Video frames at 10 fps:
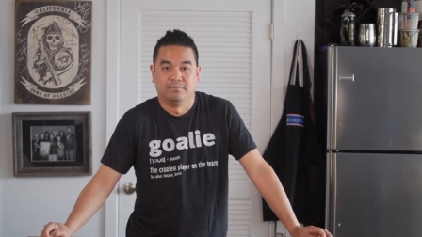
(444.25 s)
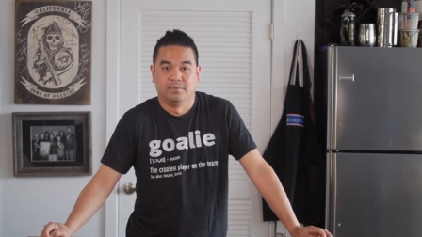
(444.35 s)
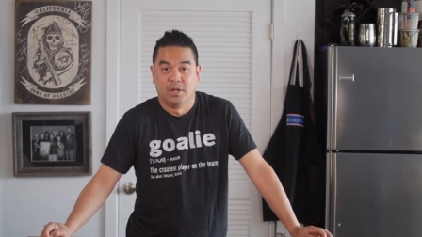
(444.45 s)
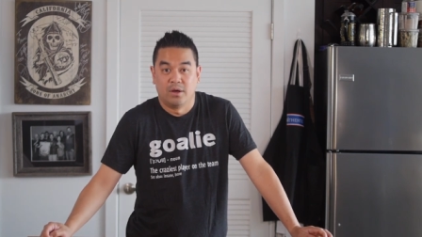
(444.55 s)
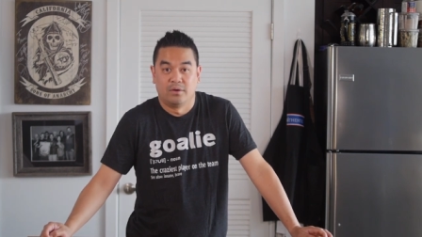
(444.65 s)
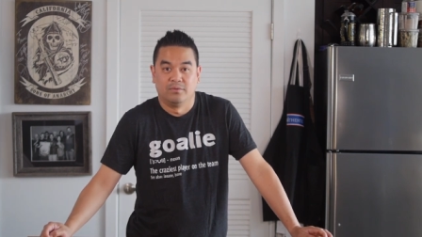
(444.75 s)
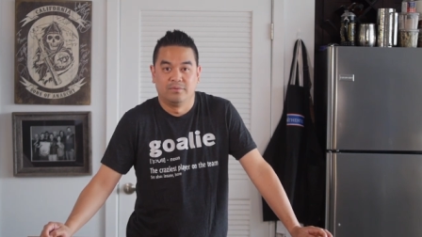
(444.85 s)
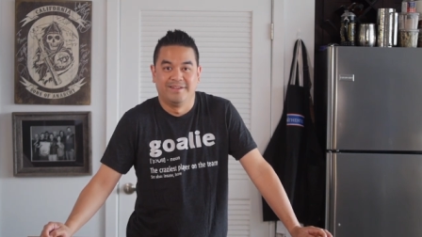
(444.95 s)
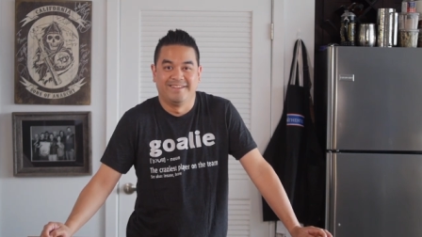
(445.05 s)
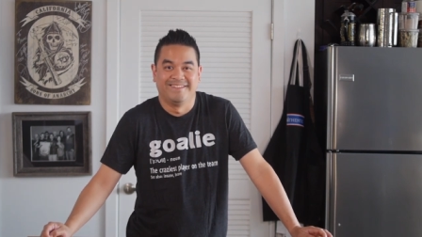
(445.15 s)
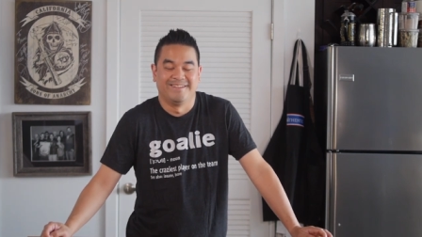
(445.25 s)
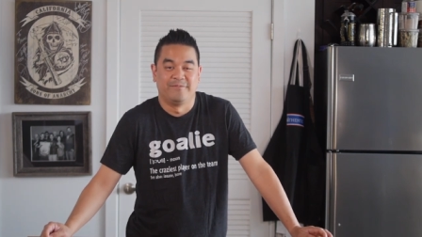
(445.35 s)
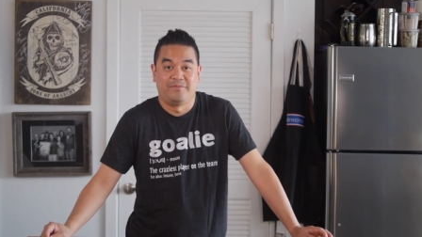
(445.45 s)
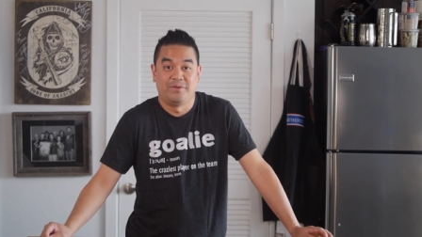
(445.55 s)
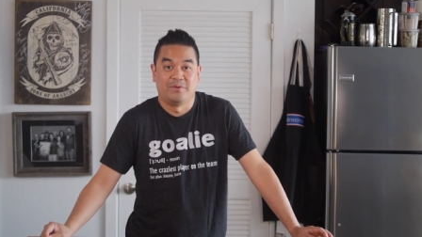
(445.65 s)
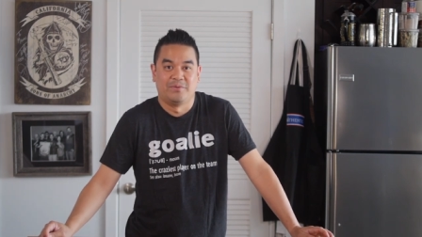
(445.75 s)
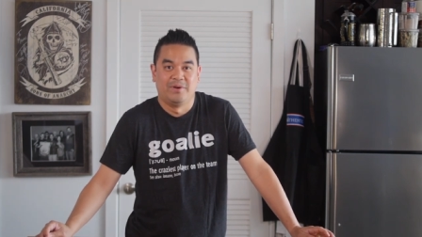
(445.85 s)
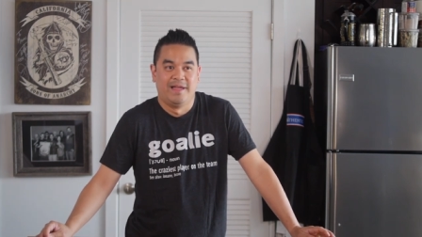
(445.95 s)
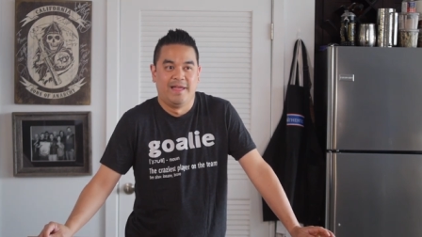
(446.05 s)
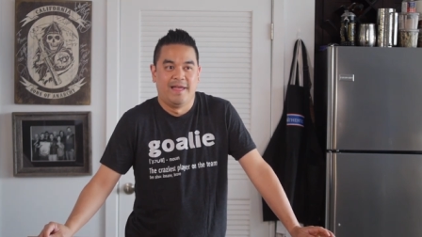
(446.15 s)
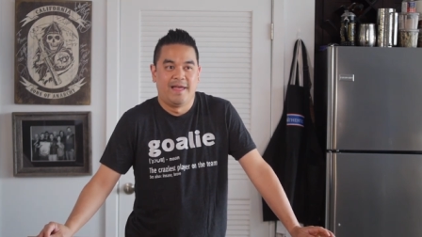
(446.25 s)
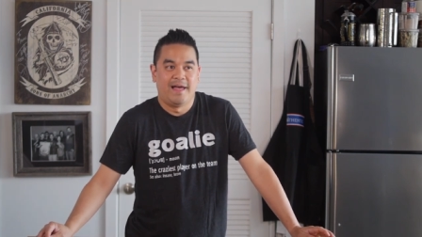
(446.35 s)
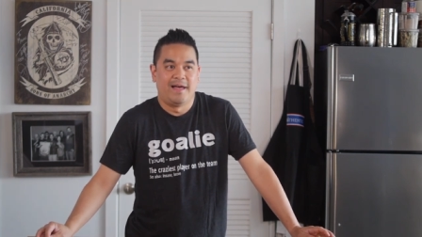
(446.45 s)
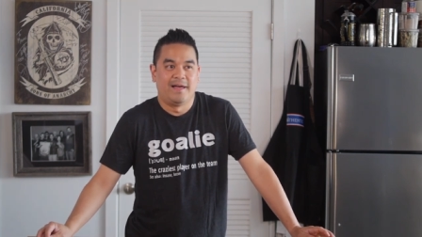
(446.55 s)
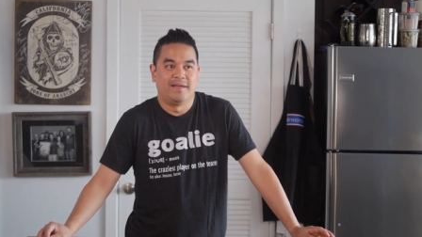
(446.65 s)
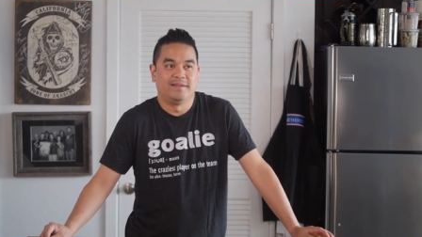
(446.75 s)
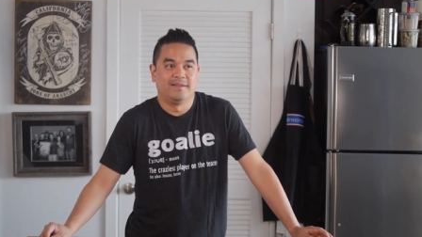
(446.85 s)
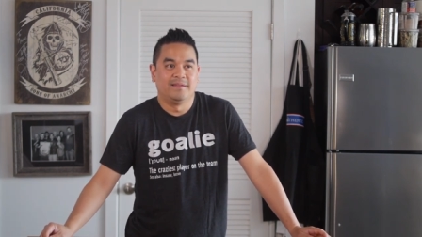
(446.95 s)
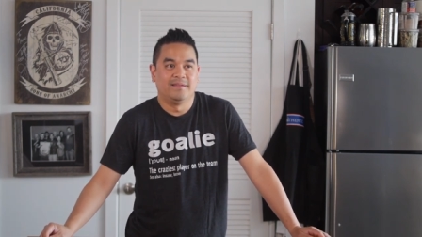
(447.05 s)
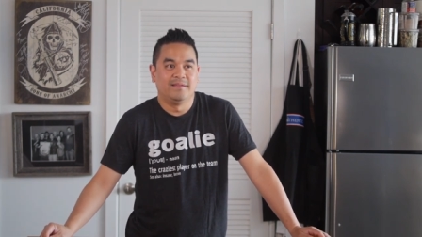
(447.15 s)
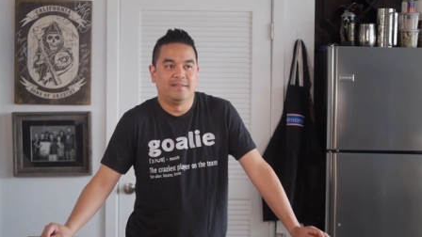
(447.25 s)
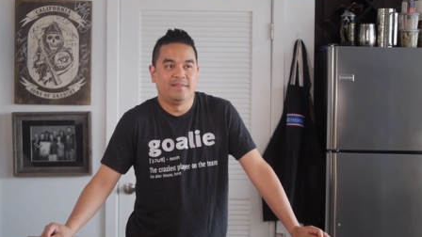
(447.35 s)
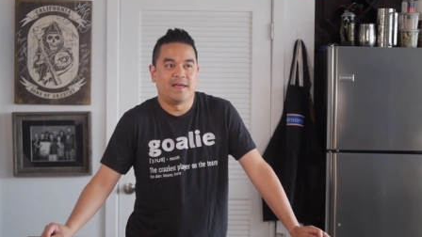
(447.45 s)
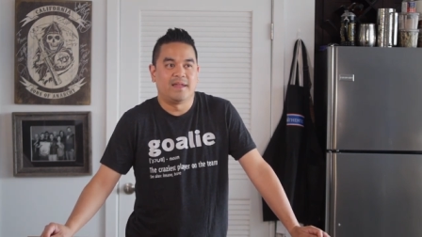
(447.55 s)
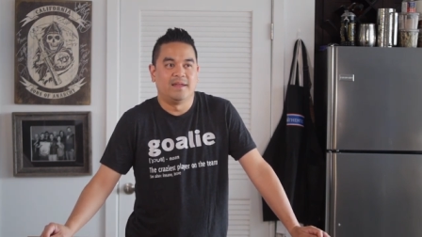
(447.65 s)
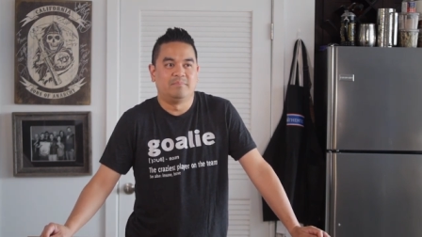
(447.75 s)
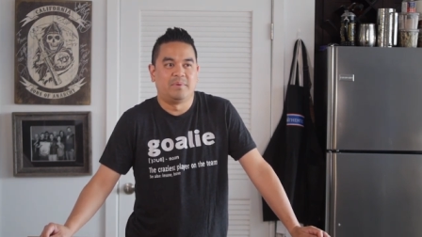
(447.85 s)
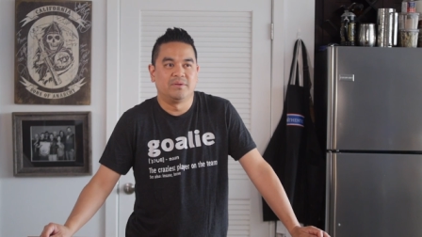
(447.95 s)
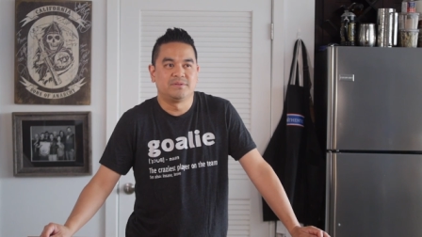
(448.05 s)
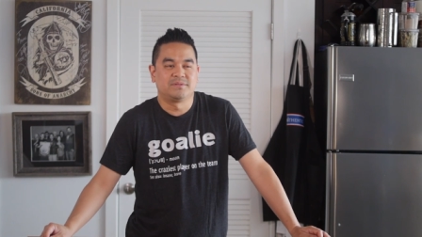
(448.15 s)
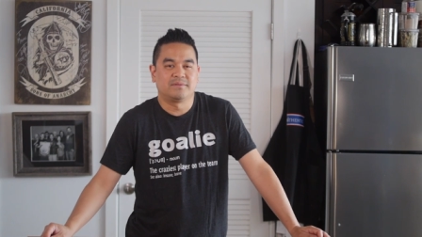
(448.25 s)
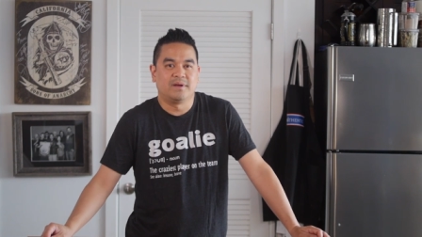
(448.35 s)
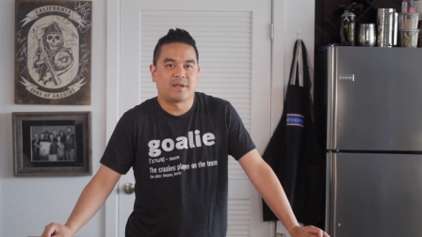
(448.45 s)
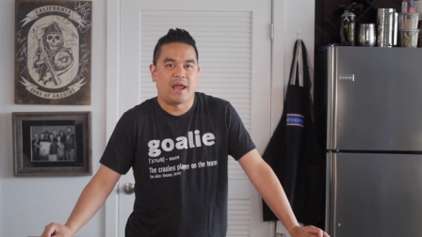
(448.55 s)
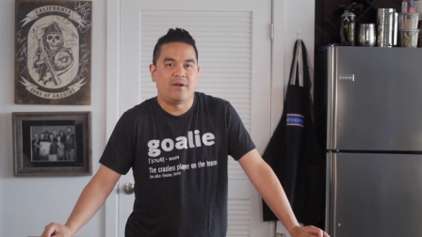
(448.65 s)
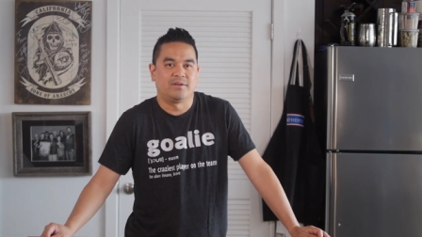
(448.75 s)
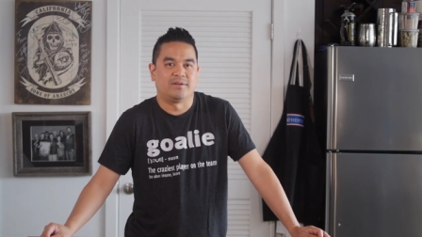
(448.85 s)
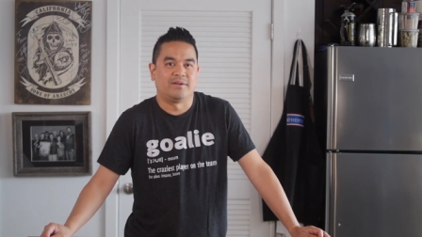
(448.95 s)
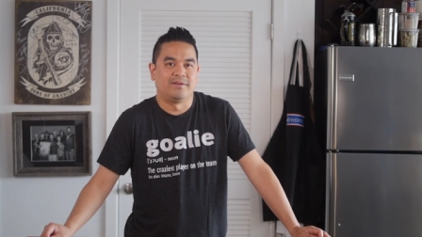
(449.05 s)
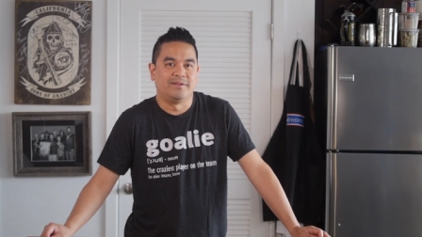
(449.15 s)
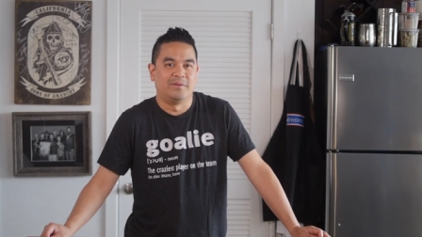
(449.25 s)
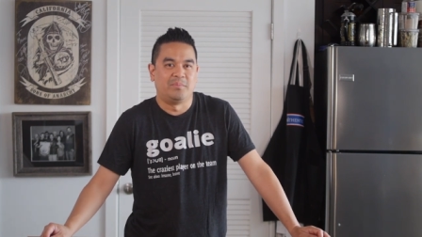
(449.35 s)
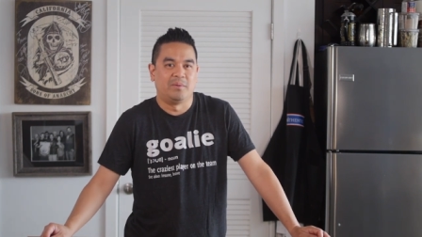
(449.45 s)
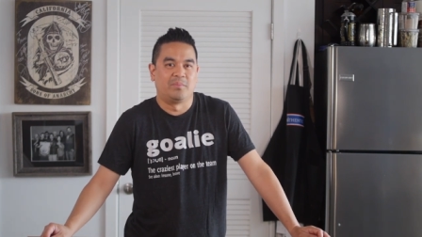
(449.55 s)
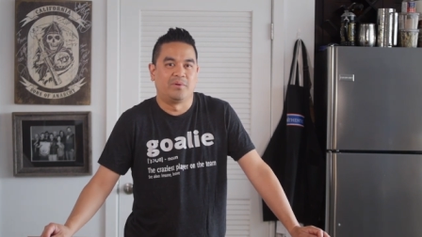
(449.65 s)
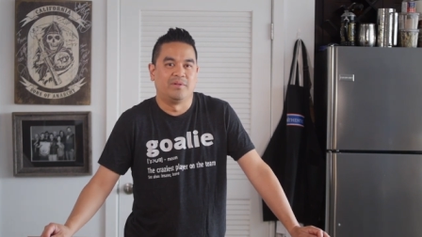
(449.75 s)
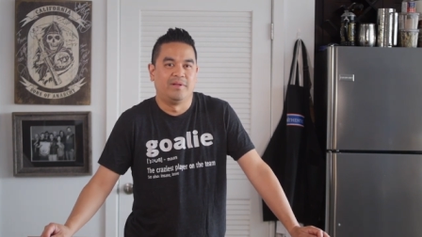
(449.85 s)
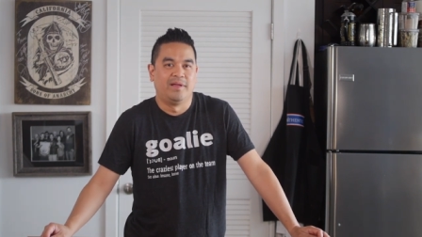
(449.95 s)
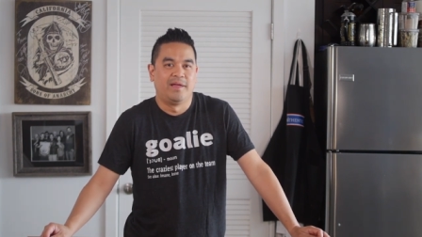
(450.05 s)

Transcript: low, a few, uh, that it builds character in people.